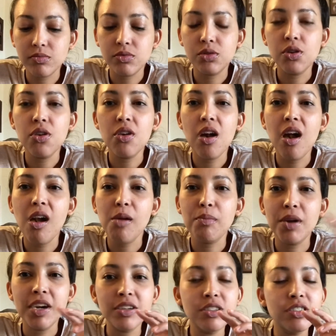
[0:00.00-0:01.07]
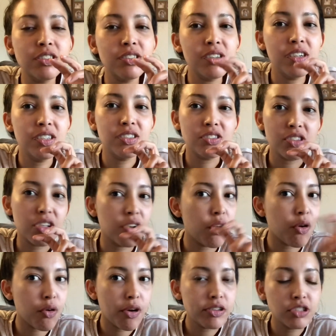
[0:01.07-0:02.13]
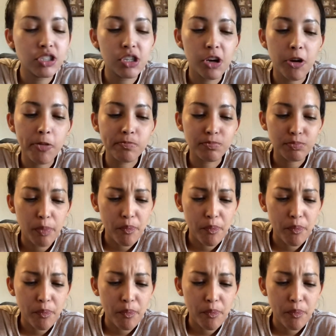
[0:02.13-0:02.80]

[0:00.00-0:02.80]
So the jalapeno is a little crunchier.